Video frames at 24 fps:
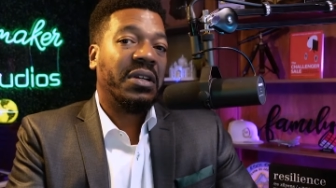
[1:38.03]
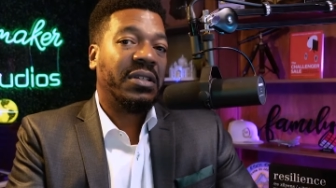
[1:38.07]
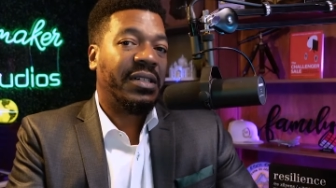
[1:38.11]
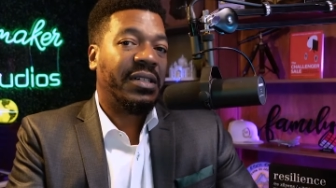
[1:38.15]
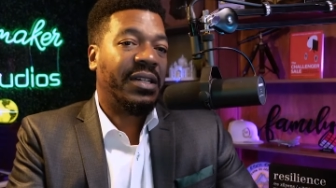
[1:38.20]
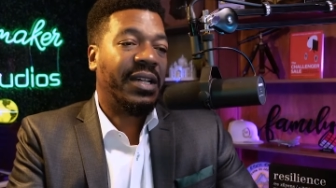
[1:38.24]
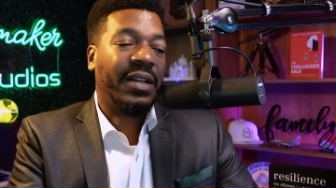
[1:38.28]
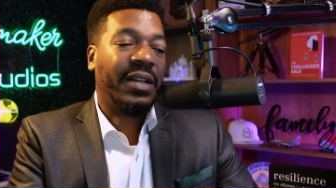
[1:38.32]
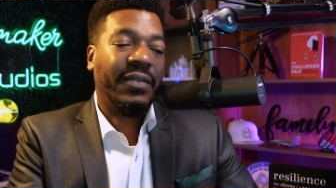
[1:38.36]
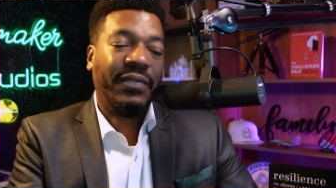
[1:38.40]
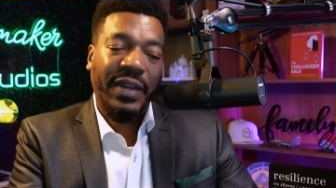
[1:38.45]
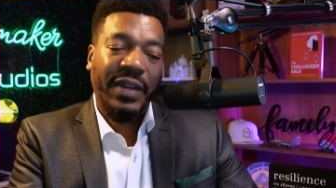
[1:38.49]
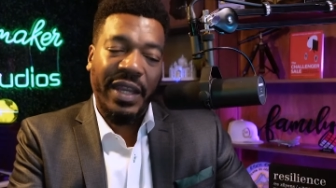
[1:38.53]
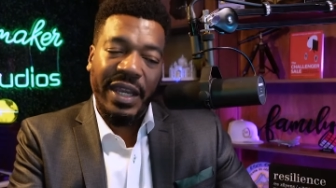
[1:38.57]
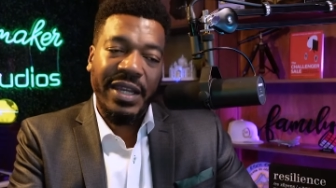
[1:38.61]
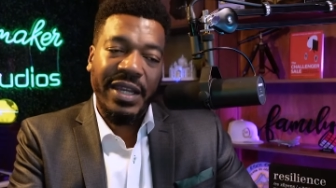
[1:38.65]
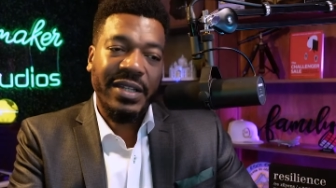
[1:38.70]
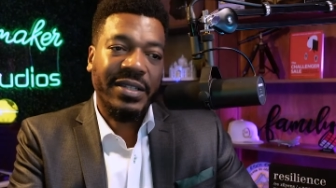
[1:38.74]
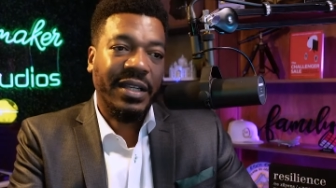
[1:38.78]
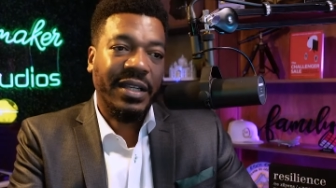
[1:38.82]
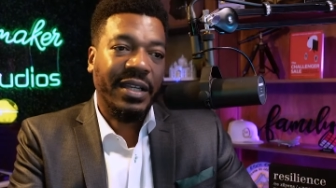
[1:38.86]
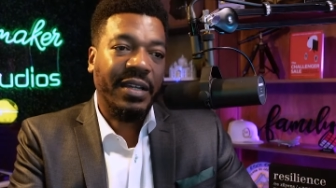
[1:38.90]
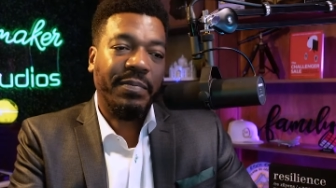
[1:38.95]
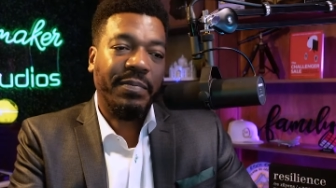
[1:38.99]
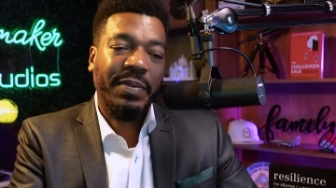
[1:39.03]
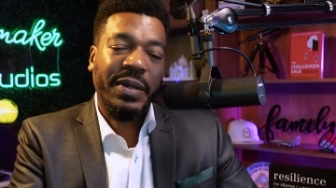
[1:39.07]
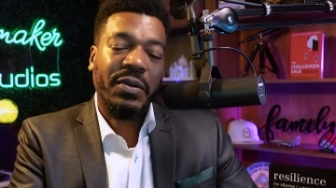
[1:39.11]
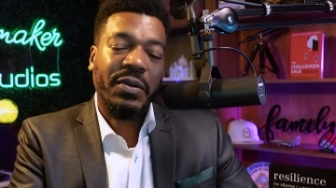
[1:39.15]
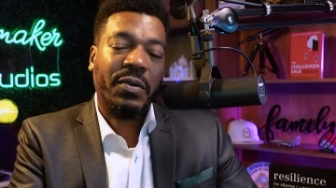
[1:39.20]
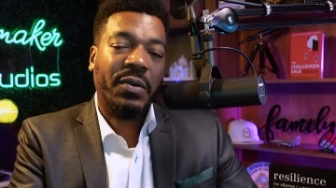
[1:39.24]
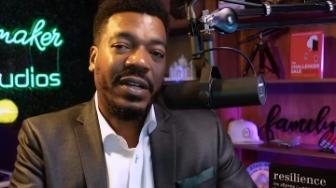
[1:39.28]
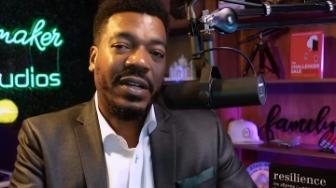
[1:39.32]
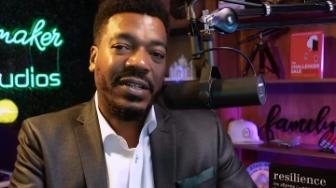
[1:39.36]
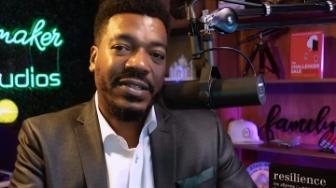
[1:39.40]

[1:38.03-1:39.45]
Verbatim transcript: could have easily been on a